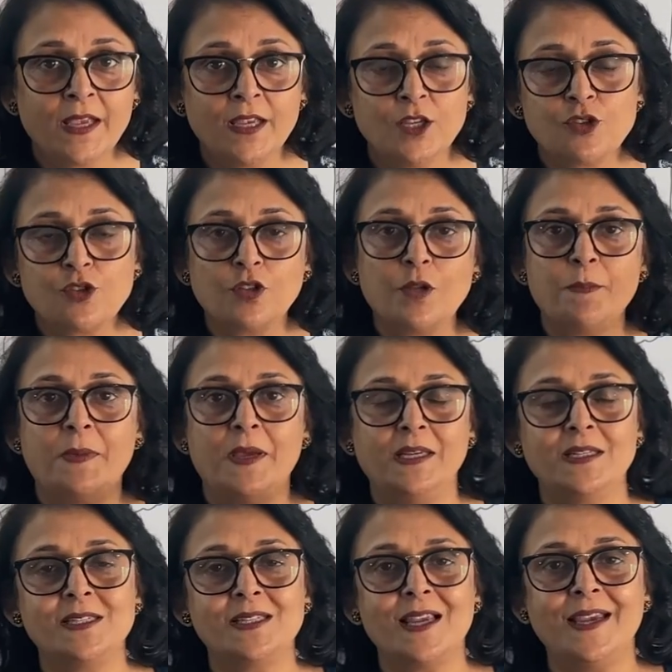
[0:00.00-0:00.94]
So the
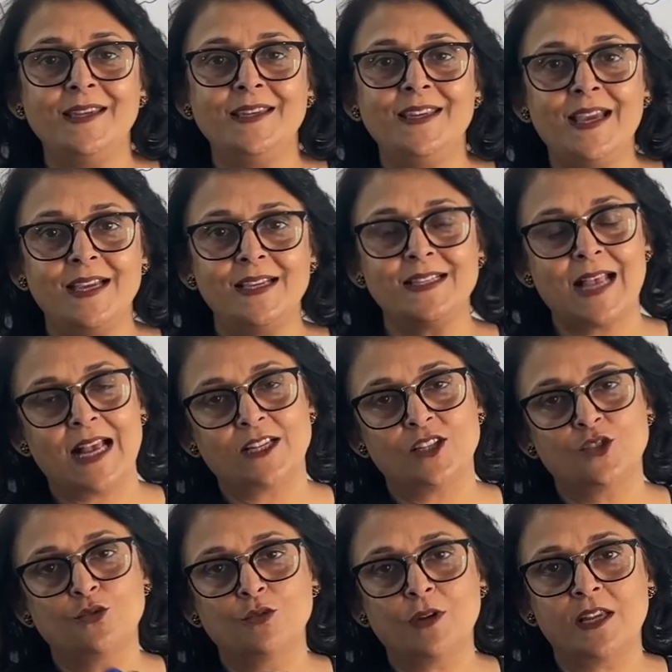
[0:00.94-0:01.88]
best idea is, as
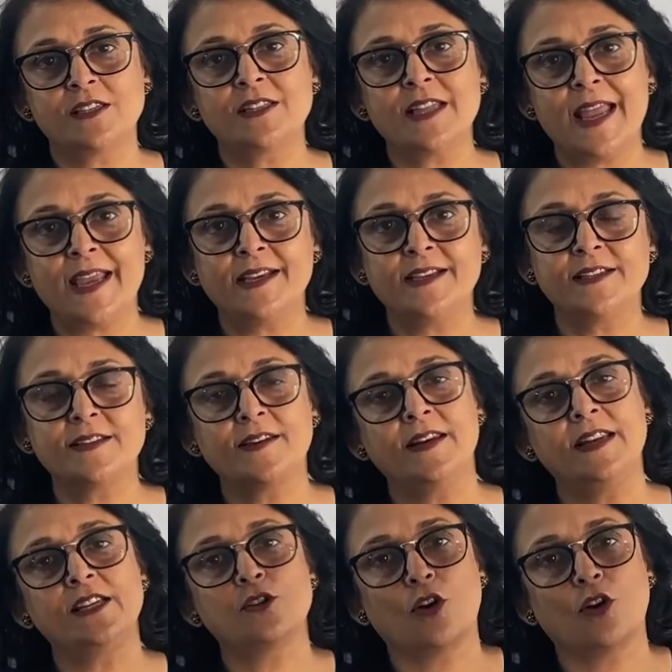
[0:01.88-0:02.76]
soon as the egg is released,